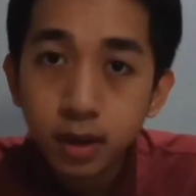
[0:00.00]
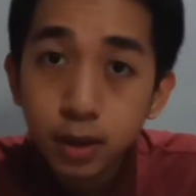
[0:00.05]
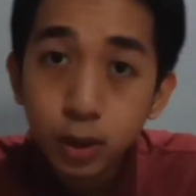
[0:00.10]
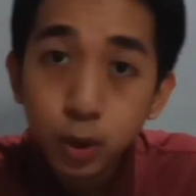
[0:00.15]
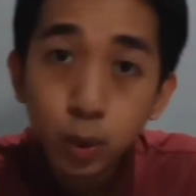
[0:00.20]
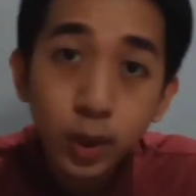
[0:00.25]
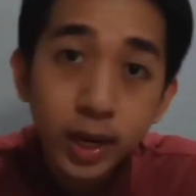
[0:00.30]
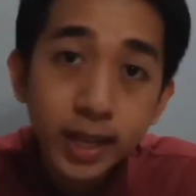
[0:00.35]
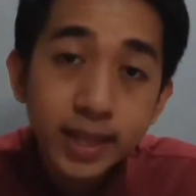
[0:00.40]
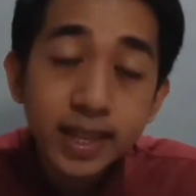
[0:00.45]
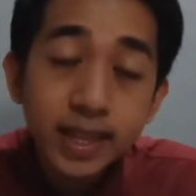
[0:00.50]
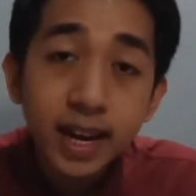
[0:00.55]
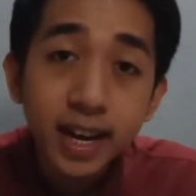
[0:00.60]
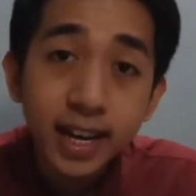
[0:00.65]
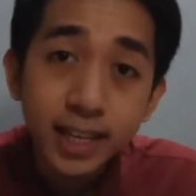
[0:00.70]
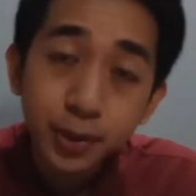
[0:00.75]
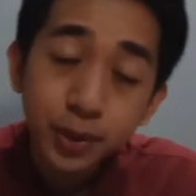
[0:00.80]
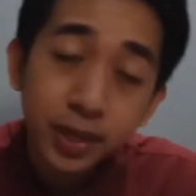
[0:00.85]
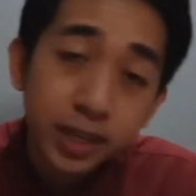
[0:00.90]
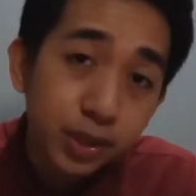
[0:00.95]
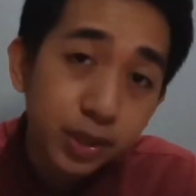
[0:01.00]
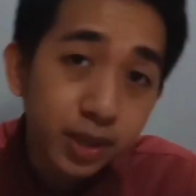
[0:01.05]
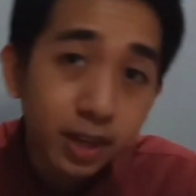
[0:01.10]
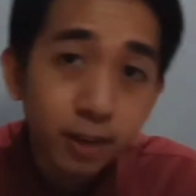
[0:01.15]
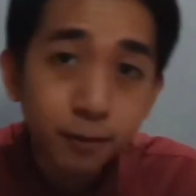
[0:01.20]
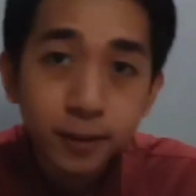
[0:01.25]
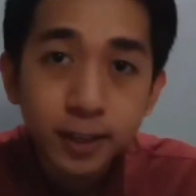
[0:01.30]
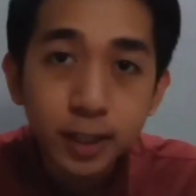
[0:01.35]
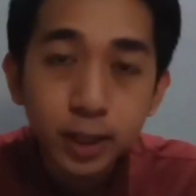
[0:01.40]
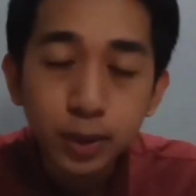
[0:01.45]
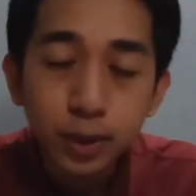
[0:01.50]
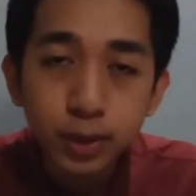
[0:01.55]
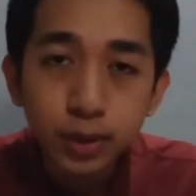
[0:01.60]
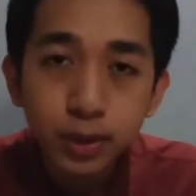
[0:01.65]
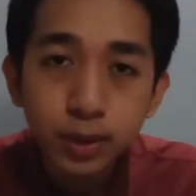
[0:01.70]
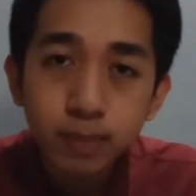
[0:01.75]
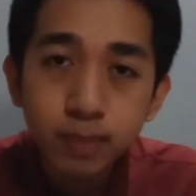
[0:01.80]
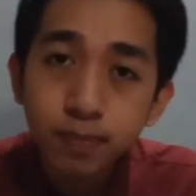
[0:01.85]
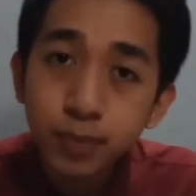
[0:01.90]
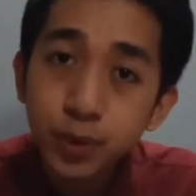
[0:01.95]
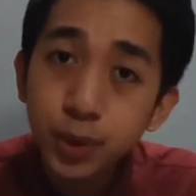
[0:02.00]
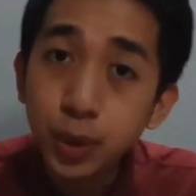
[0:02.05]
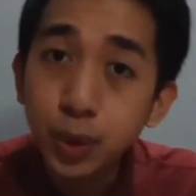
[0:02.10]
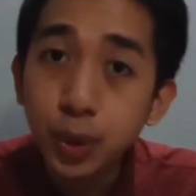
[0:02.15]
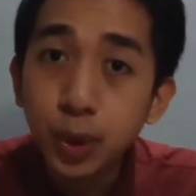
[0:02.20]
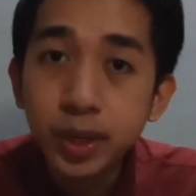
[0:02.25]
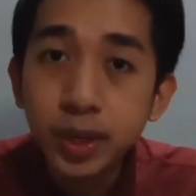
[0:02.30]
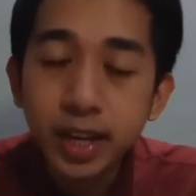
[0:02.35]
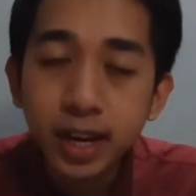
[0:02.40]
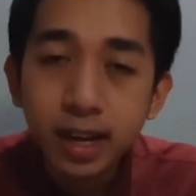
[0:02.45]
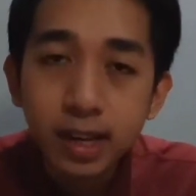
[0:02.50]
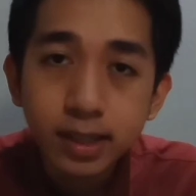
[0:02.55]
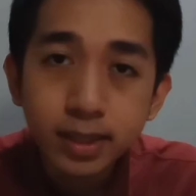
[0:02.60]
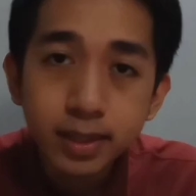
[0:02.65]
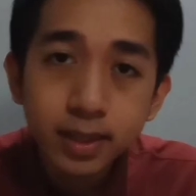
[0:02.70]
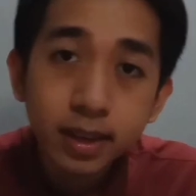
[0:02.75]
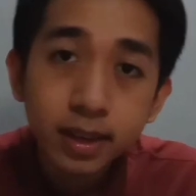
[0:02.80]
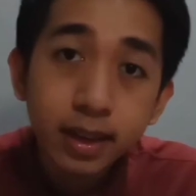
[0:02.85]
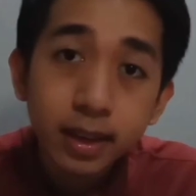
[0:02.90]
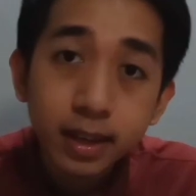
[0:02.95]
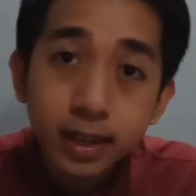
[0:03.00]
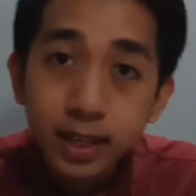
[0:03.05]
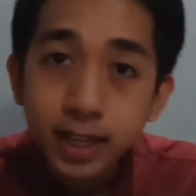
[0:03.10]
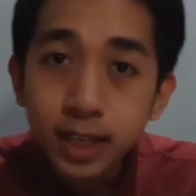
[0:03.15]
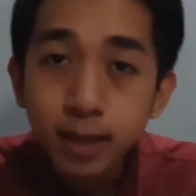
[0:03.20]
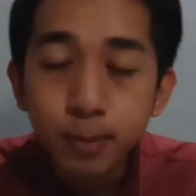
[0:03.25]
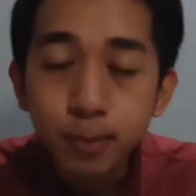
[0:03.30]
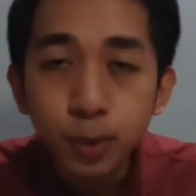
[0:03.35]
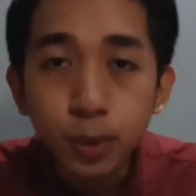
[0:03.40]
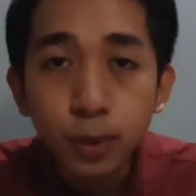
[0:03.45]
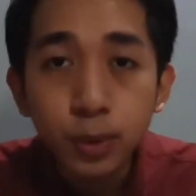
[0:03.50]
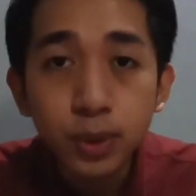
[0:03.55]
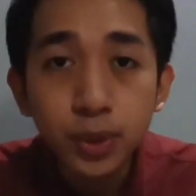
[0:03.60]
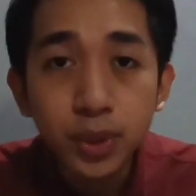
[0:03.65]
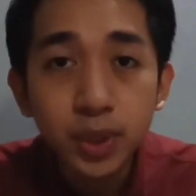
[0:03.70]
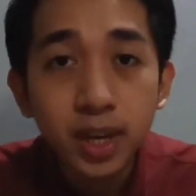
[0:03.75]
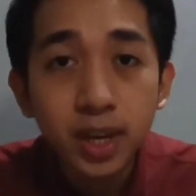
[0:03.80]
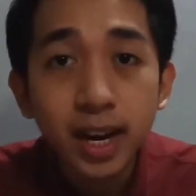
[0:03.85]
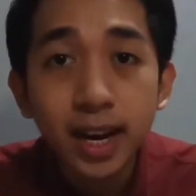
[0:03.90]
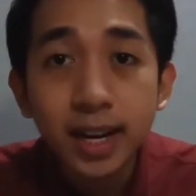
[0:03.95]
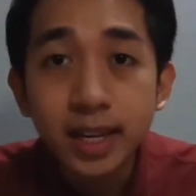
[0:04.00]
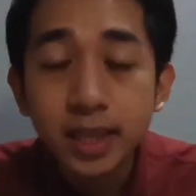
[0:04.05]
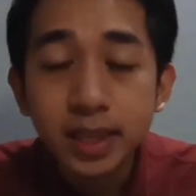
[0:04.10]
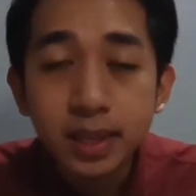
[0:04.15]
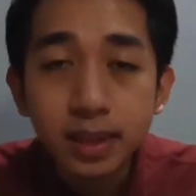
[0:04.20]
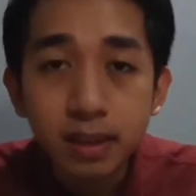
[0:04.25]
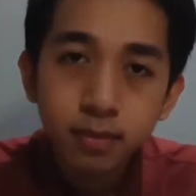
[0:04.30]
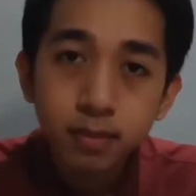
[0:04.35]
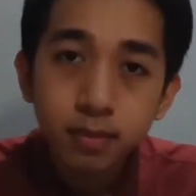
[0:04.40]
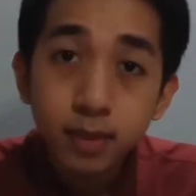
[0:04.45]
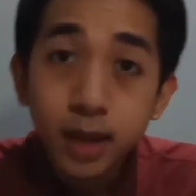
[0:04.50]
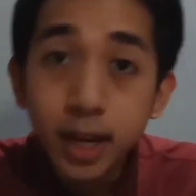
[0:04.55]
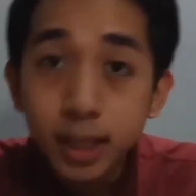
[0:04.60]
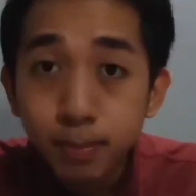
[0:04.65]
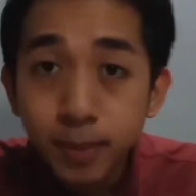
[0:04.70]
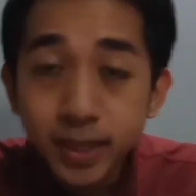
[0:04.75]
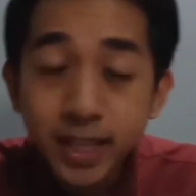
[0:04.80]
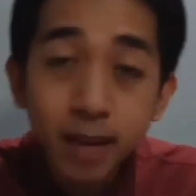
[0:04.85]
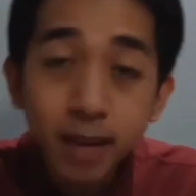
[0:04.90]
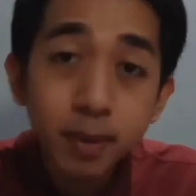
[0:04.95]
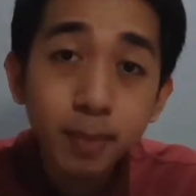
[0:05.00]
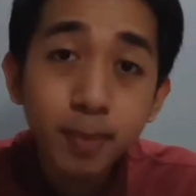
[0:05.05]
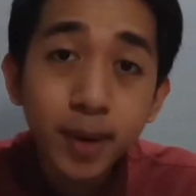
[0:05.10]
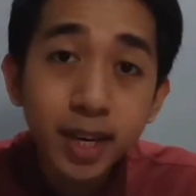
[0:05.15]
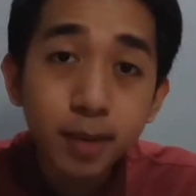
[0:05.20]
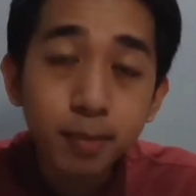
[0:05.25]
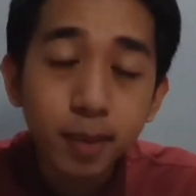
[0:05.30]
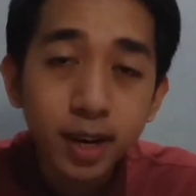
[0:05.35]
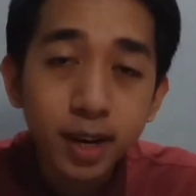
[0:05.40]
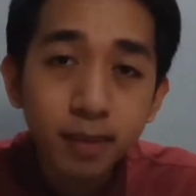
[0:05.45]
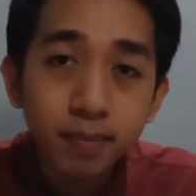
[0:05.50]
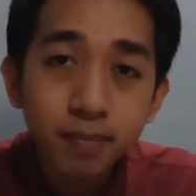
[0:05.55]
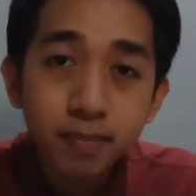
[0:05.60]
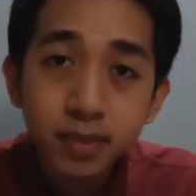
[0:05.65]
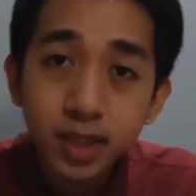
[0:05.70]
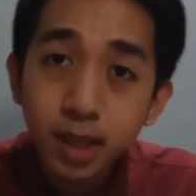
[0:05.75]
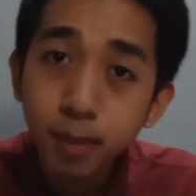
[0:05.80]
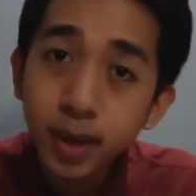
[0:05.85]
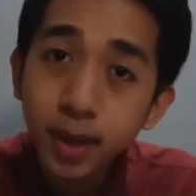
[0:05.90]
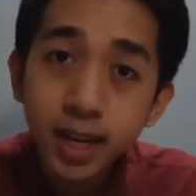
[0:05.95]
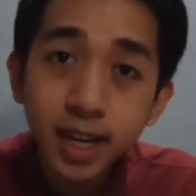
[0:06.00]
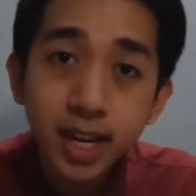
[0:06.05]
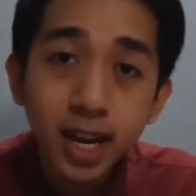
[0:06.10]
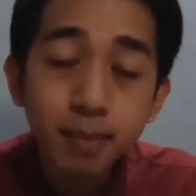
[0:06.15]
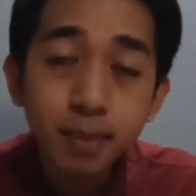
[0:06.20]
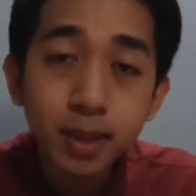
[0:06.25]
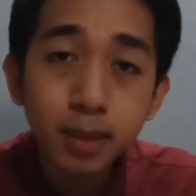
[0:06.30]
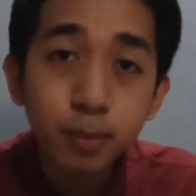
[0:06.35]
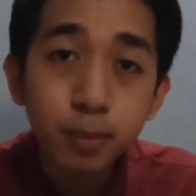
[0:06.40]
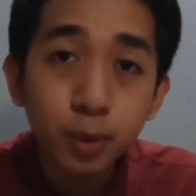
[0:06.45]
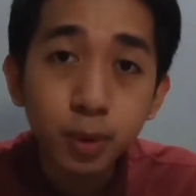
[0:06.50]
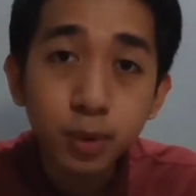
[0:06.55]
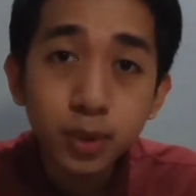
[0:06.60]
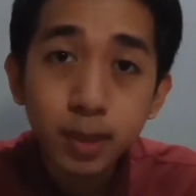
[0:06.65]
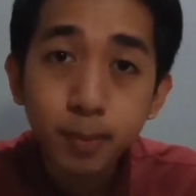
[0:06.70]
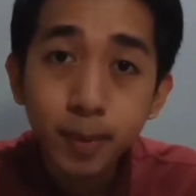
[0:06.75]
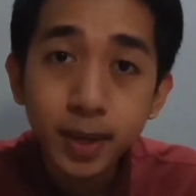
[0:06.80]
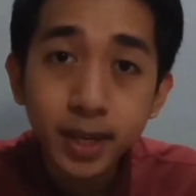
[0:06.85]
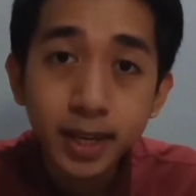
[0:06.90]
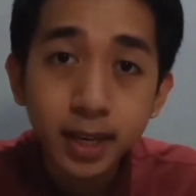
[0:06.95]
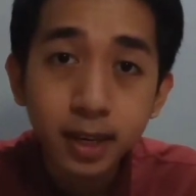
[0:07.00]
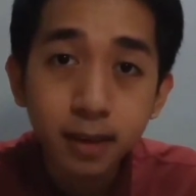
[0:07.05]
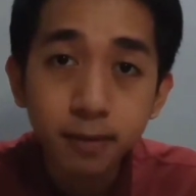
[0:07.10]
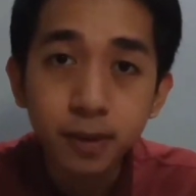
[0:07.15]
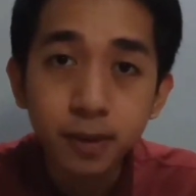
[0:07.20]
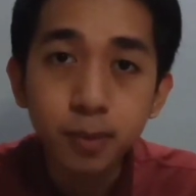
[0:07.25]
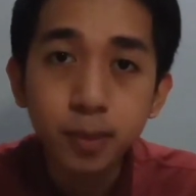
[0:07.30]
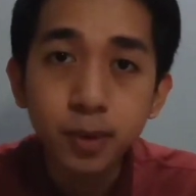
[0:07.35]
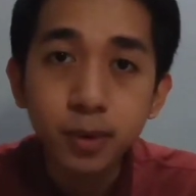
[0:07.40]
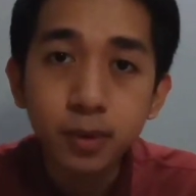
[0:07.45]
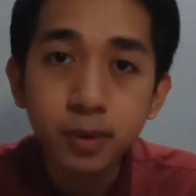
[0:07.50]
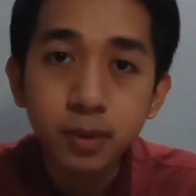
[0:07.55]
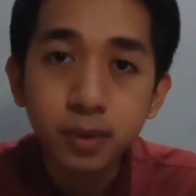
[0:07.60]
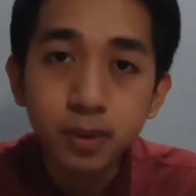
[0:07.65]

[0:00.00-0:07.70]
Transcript: Tulad ng educational videos, tutorials, e-books, articles, at madami pang iba na magagamit mo sa pagre-review mo.